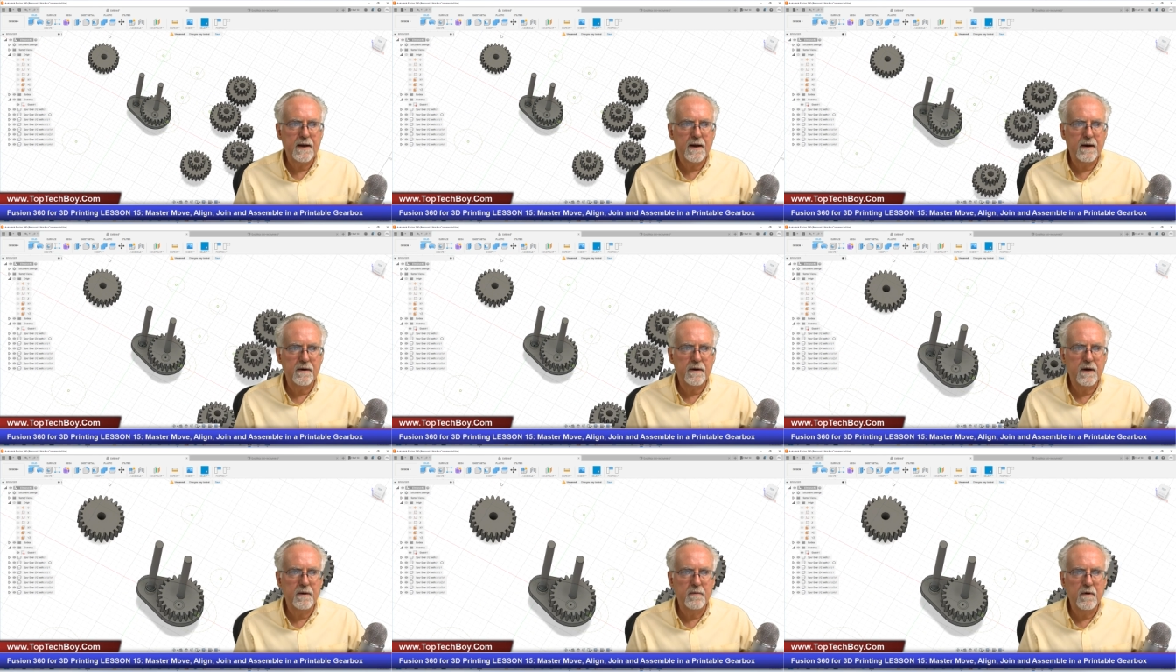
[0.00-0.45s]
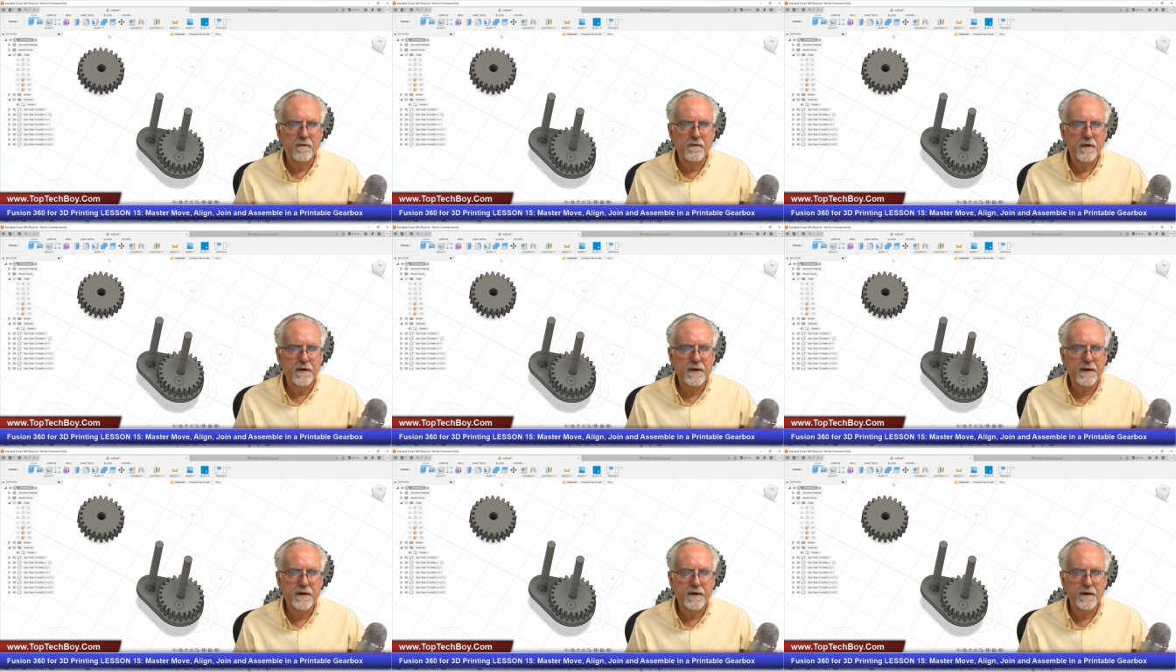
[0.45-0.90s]
I'll come over
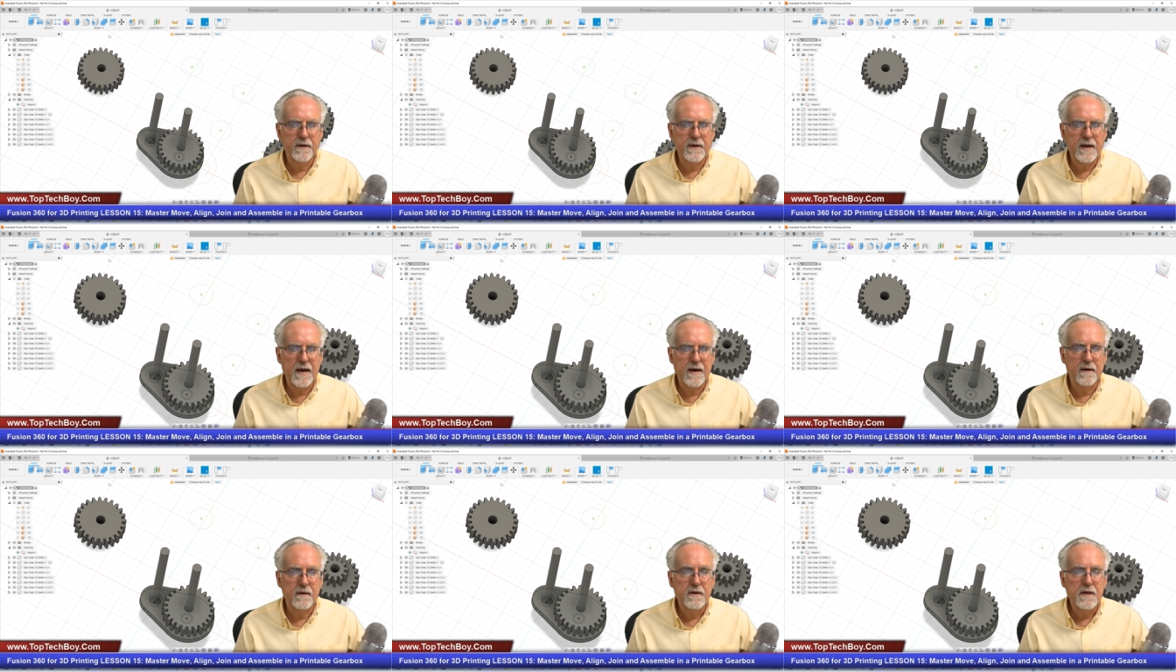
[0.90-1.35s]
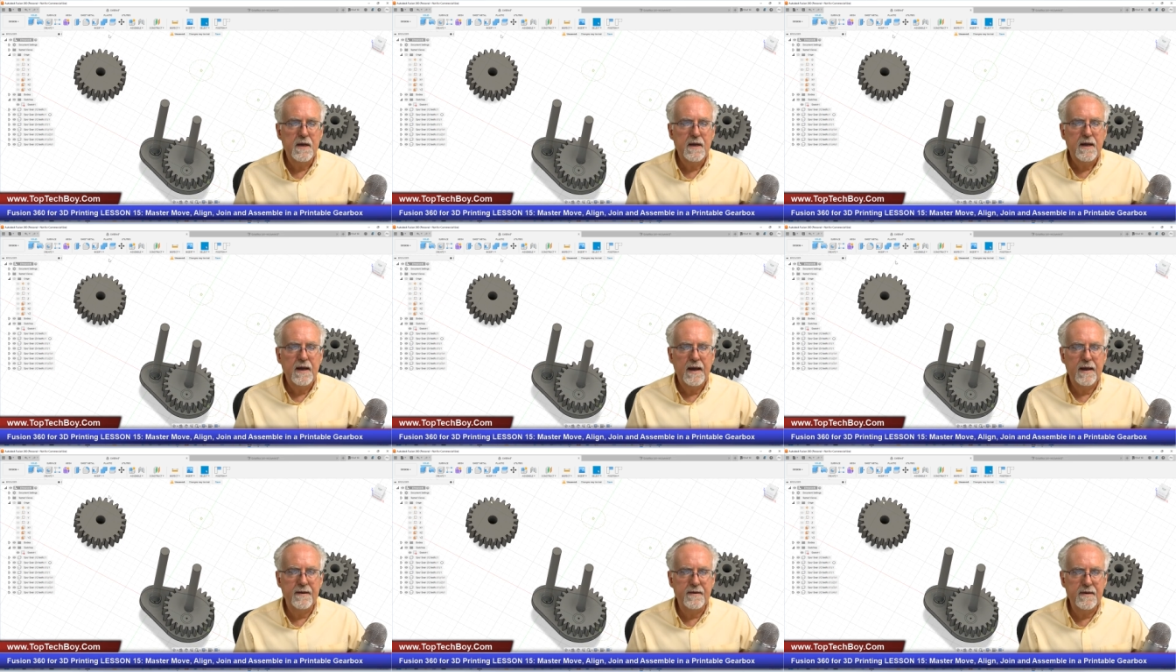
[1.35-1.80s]
here now,
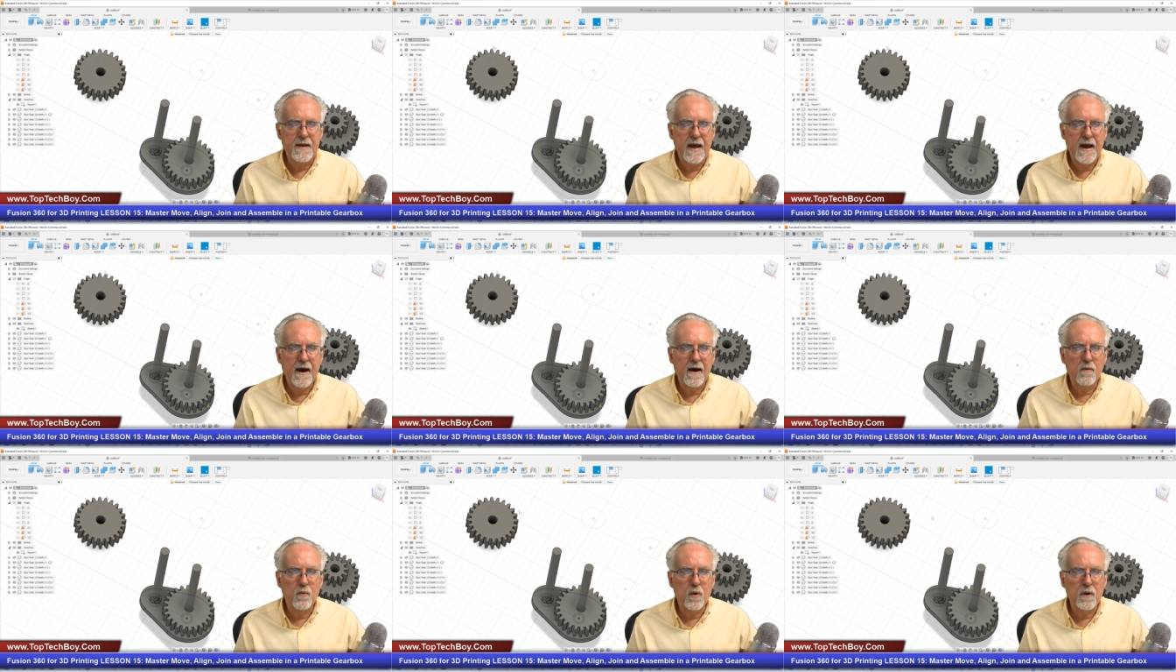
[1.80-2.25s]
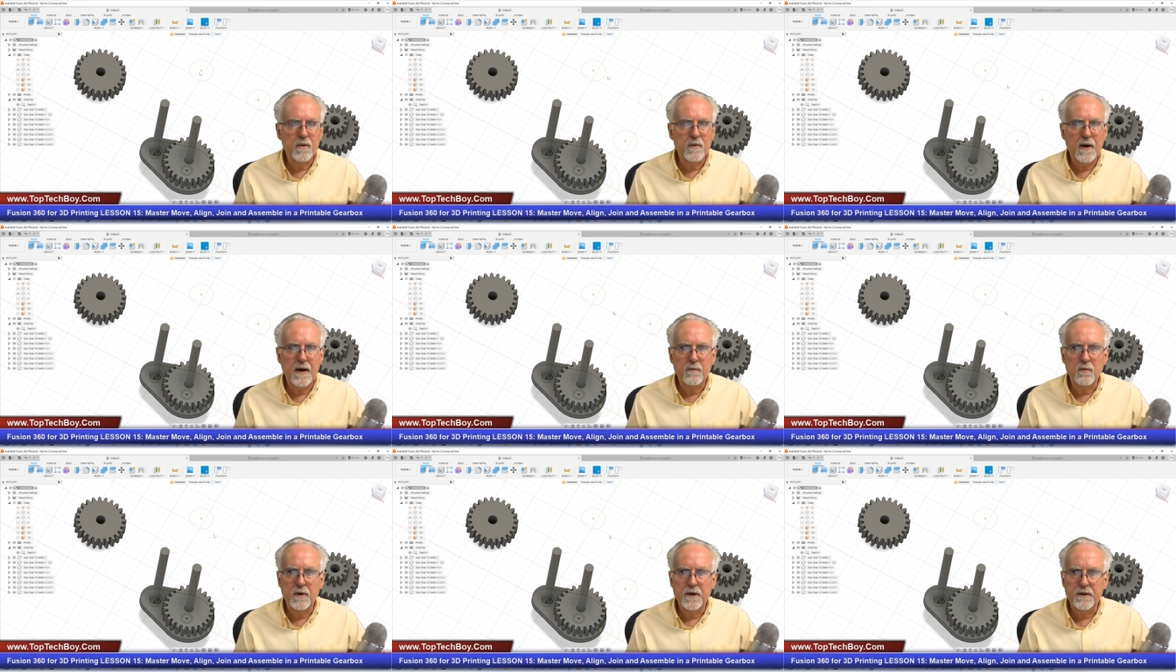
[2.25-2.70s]
and now what do
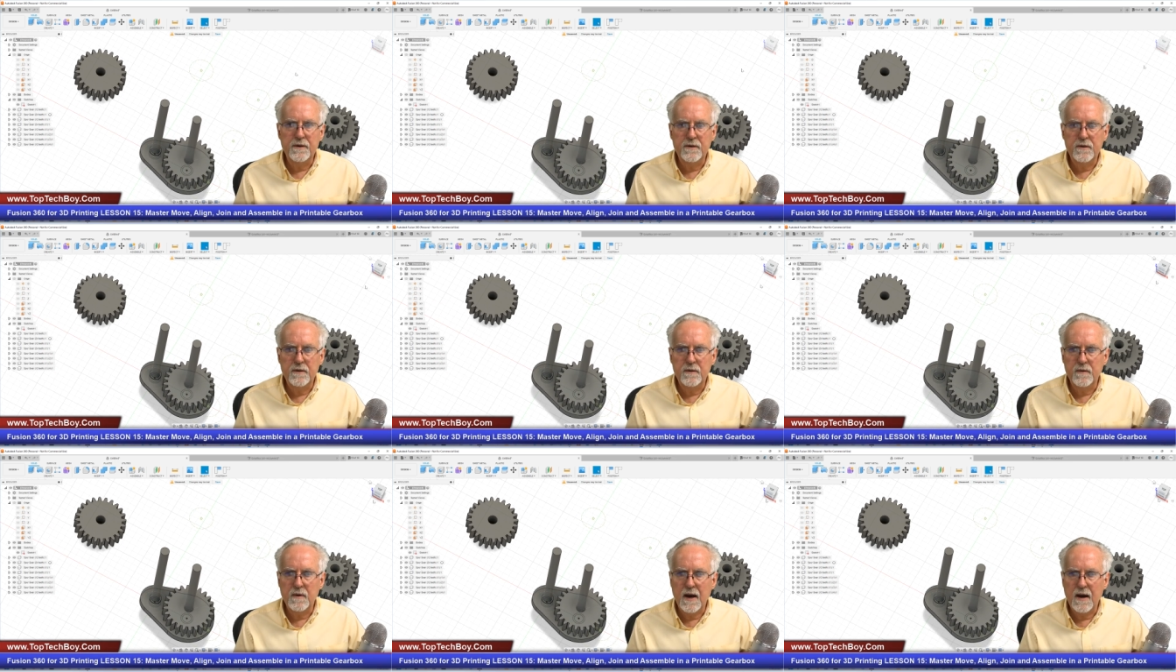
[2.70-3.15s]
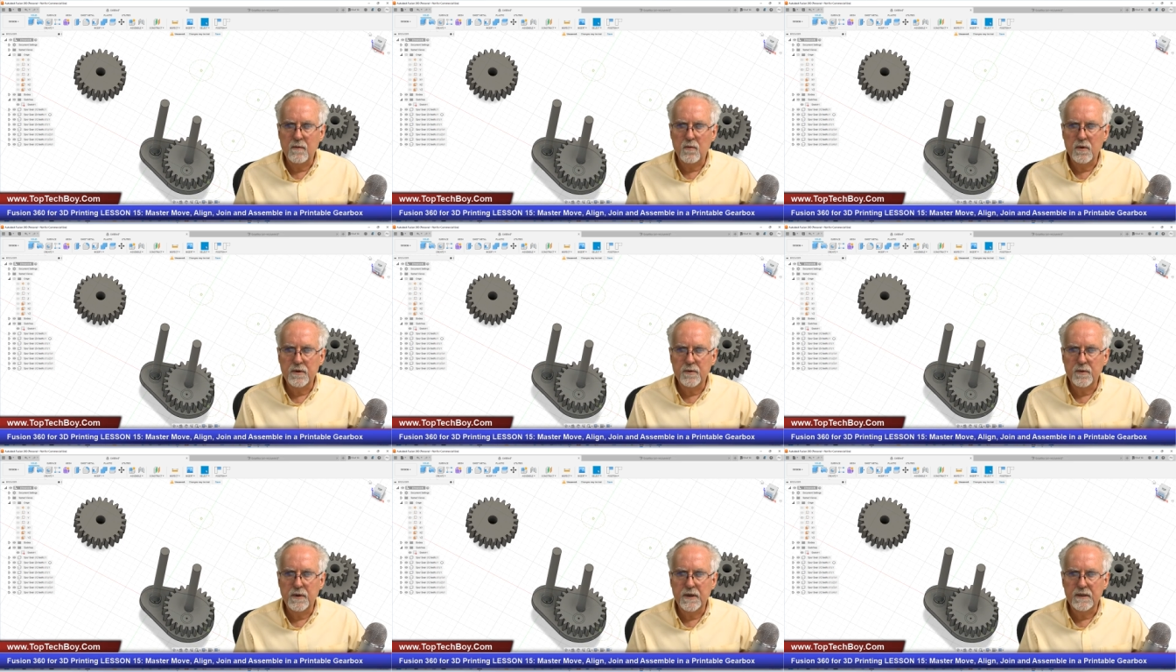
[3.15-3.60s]
I want to do? I
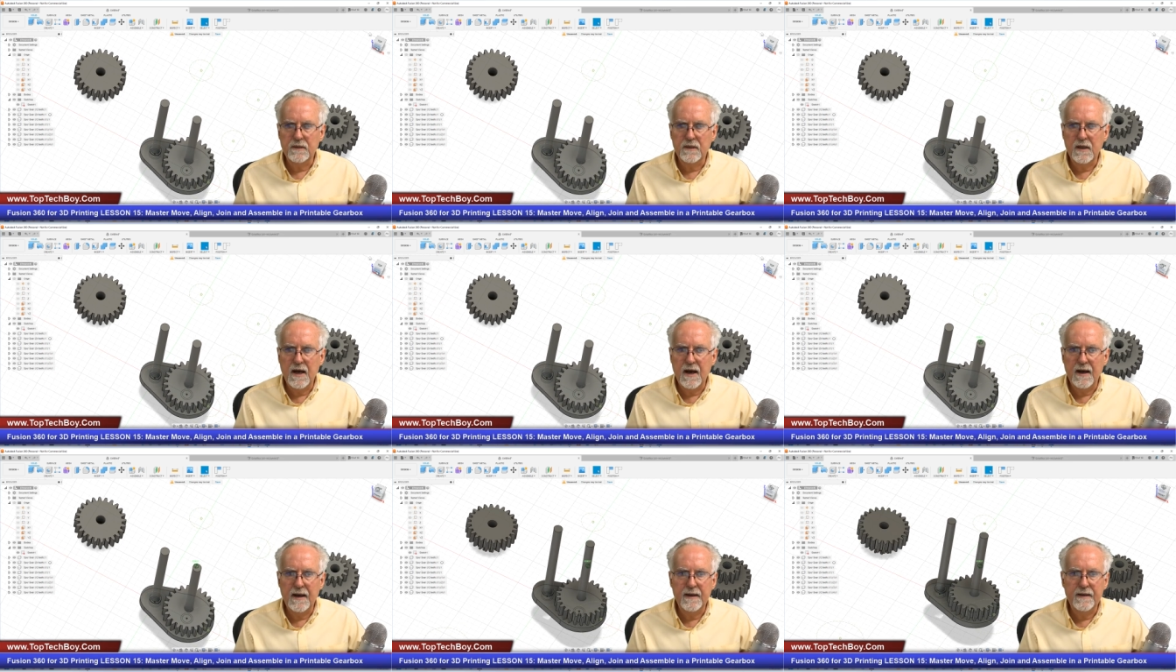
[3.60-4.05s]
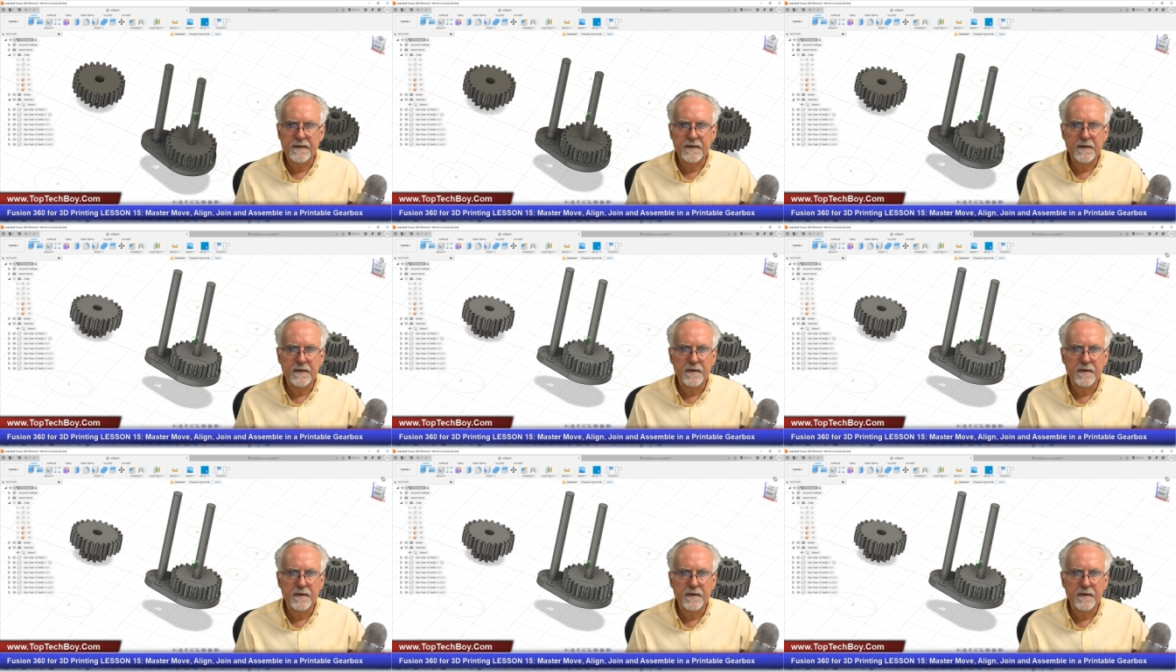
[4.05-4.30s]
want to align.